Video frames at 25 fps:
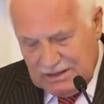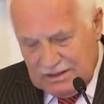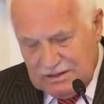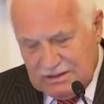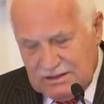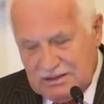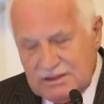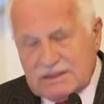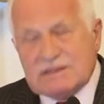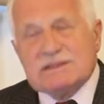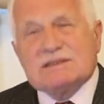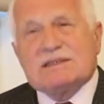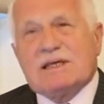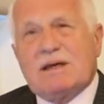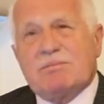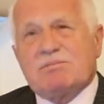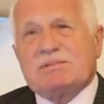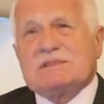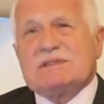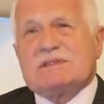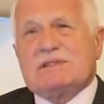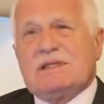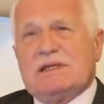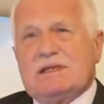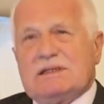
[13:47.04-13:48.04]
The
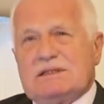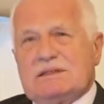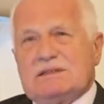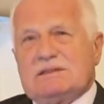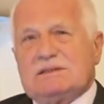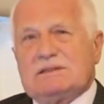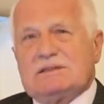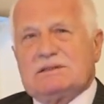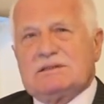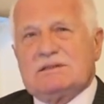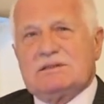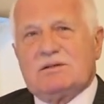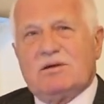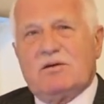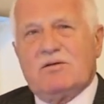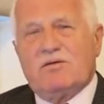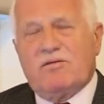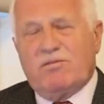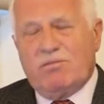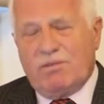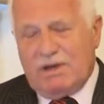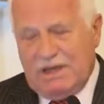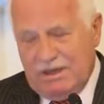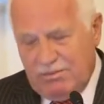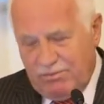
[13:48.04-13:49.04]
substance
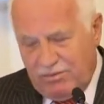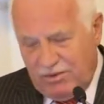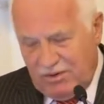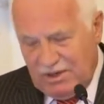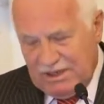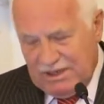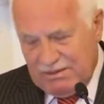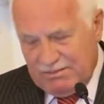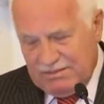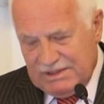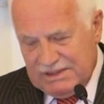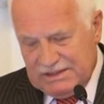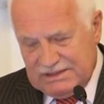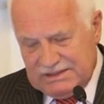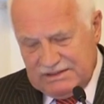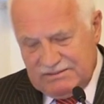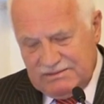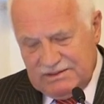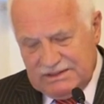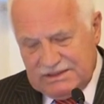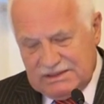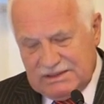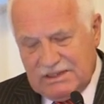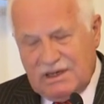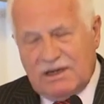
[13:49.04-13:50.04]
of my polemics
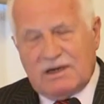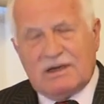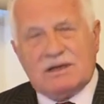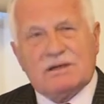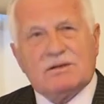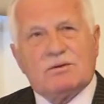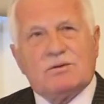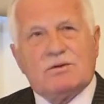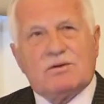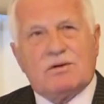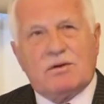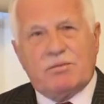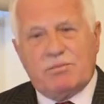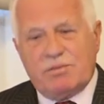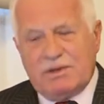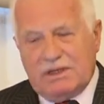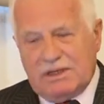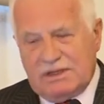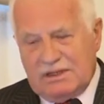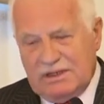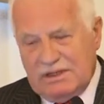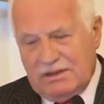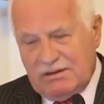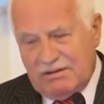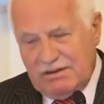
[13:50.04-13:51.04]
with current
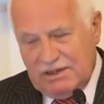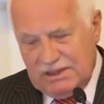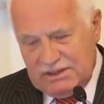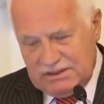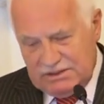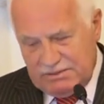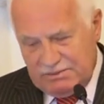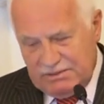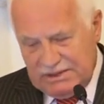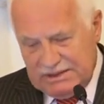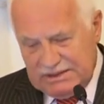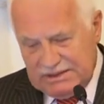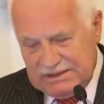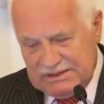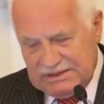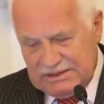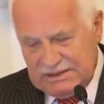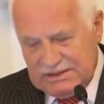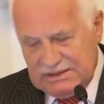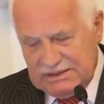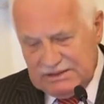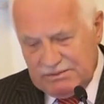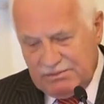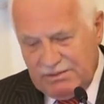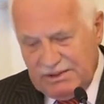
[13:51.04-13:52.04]
European arrangements
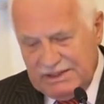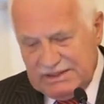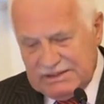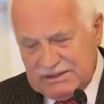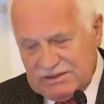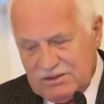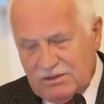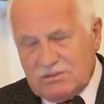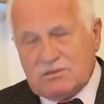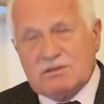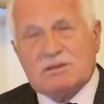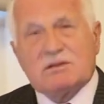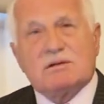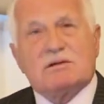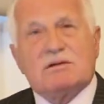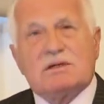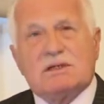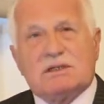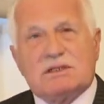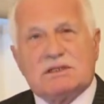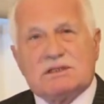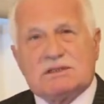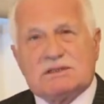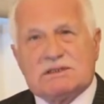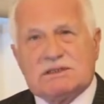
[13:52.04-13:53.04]
is based on the
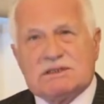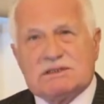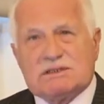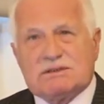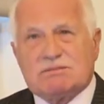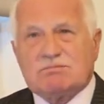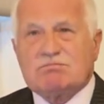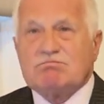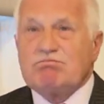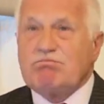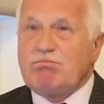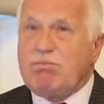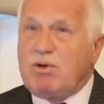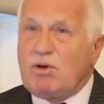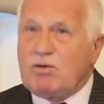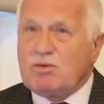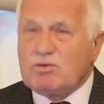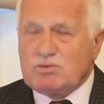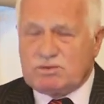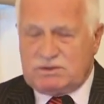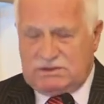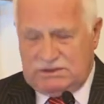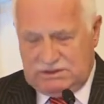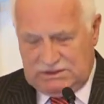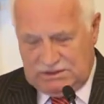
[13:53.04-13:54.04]
criticism
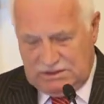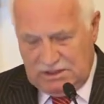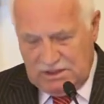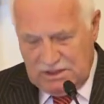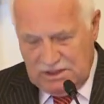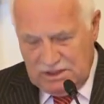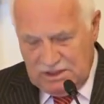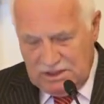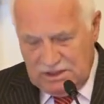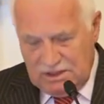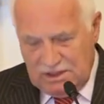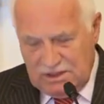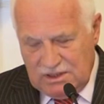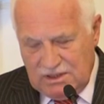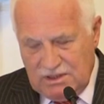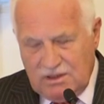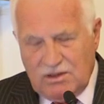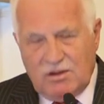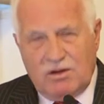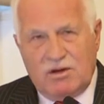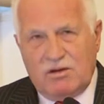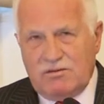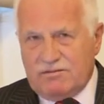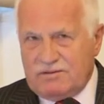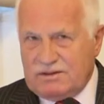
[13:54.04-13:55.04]
both
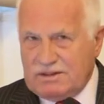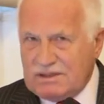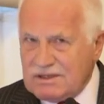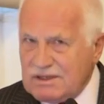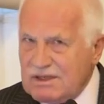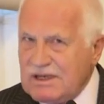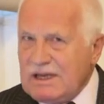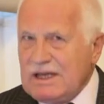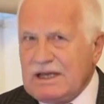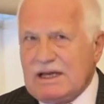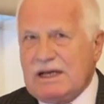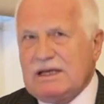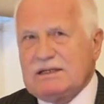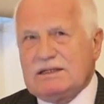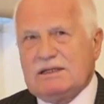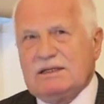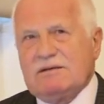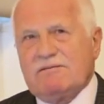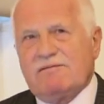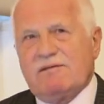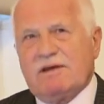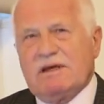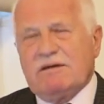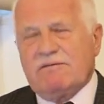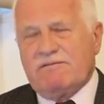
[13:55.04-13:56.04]
of the
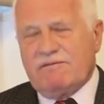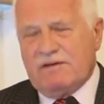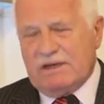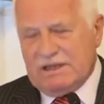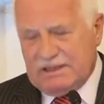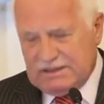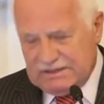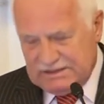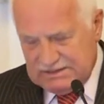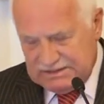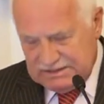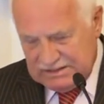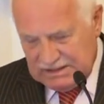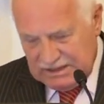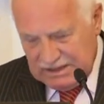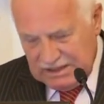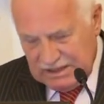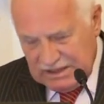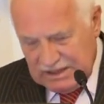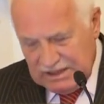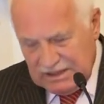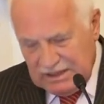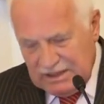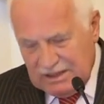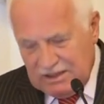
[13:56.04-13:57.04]
negative effects
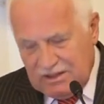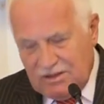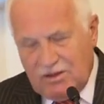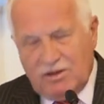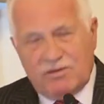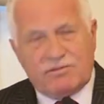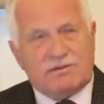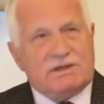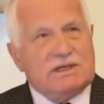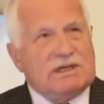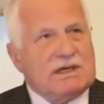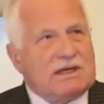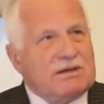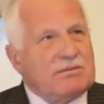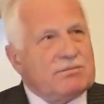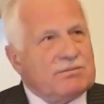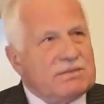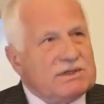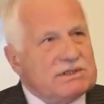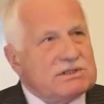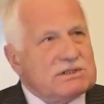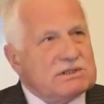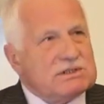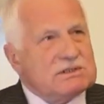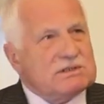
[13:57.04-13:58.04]
of the
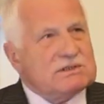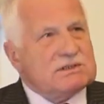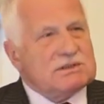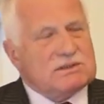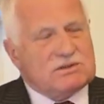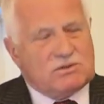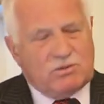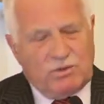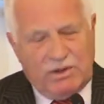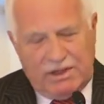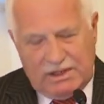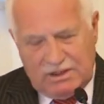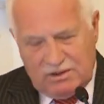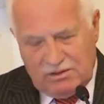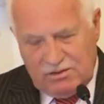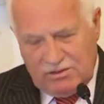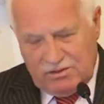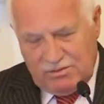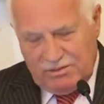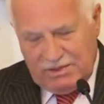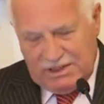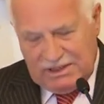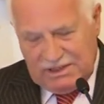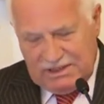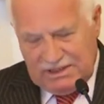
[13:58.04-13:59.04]
ambitions to
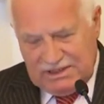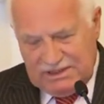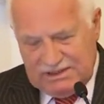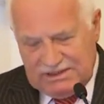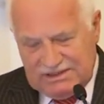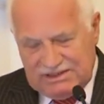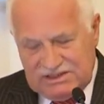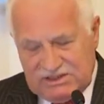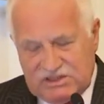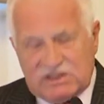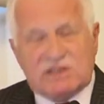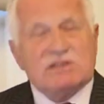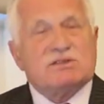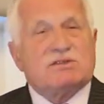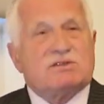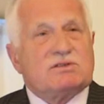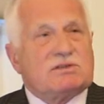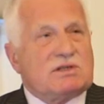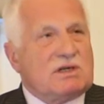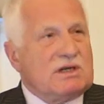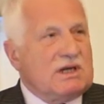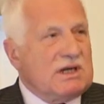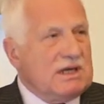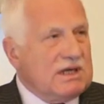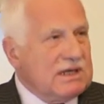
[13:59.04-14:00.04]
economically
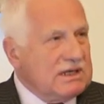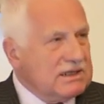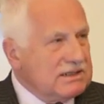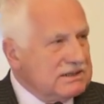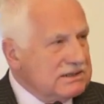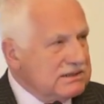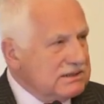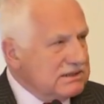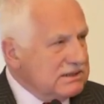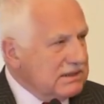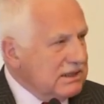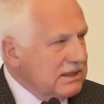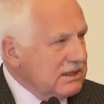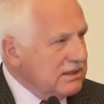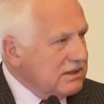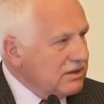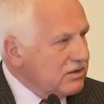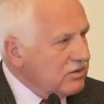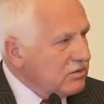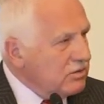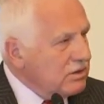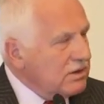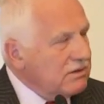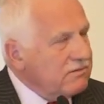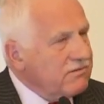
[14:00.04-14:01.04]
centralize and
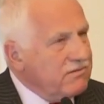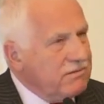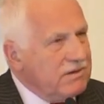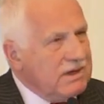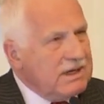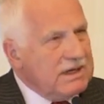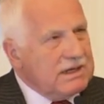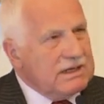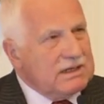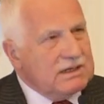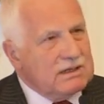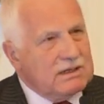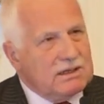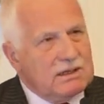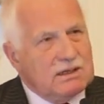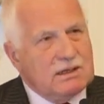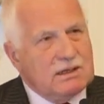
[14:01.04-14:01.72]
unify